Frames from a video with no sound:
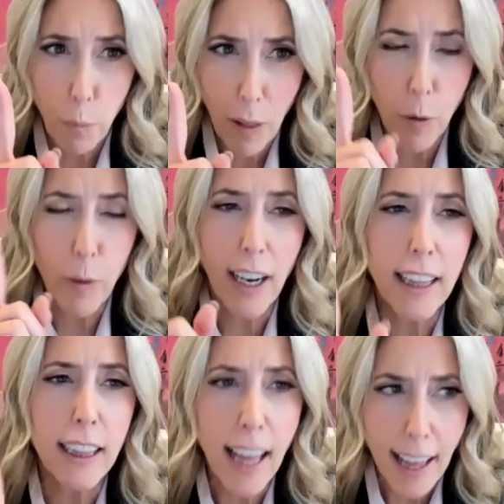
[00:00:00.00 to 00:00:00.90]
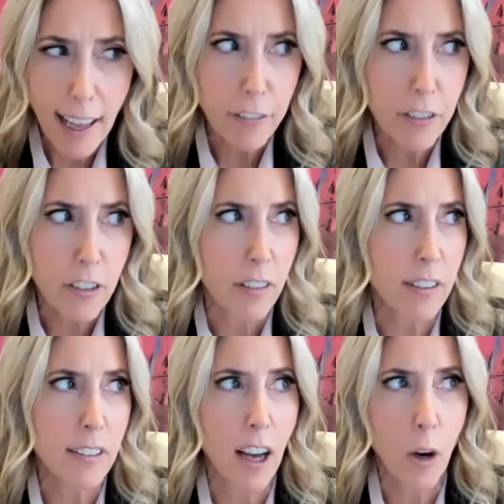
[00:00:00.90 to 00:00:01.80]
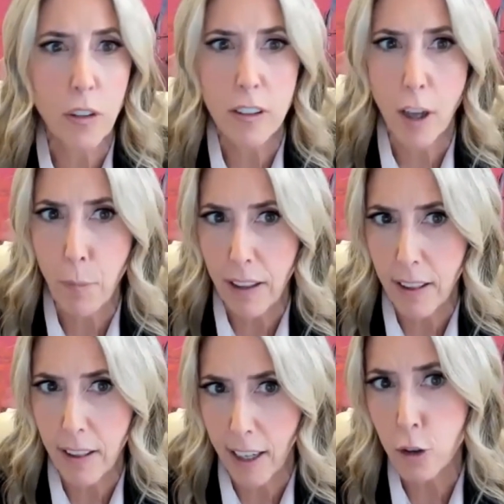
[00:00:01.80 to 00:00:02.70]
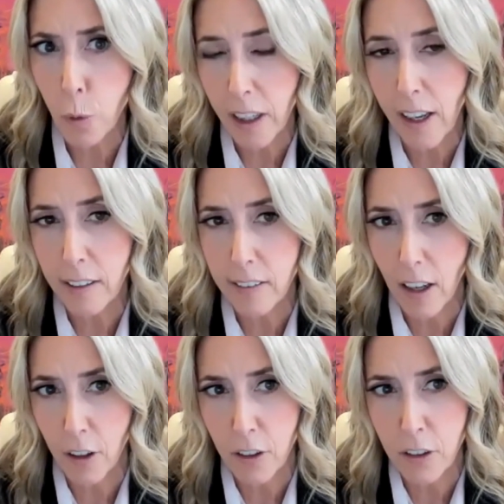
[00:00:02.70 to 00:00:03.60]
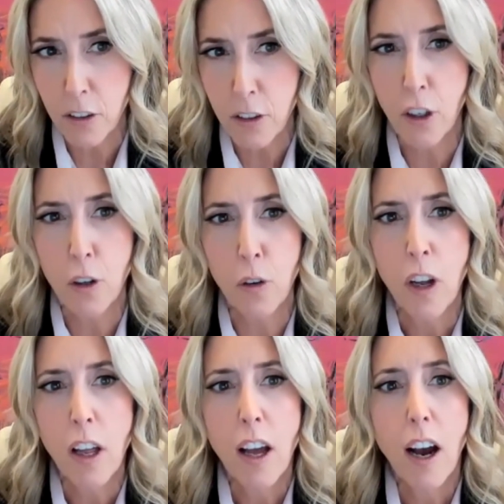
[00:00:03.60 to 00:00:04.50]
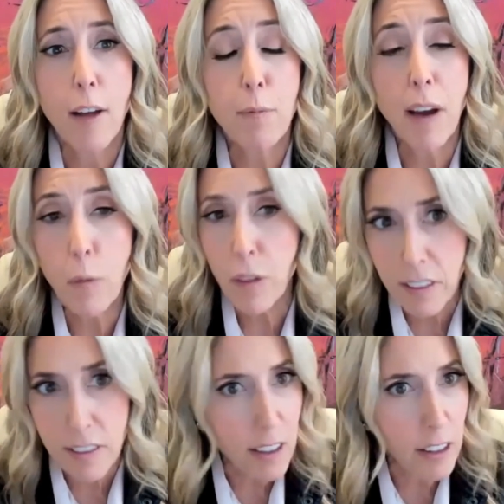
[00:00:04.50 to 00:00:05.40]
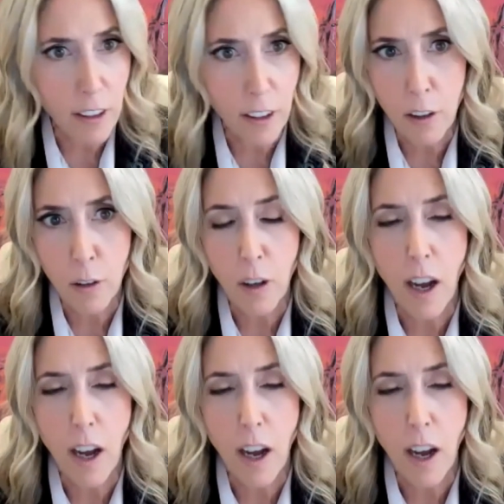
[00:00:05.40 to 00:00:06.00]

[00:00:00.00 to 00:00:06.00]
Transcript: By the way, when I left, the stock was up at like $28. So I met with the CEO.